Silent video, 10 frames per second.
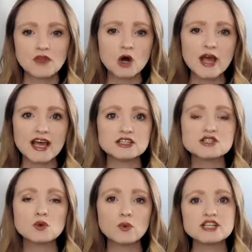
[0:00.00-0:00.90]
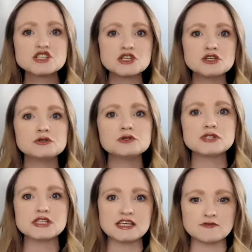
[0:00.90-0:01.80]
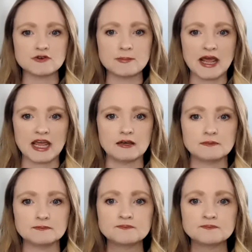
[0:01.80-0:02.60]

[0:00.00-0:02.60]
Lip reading: Okay, so when should you use heat for pain?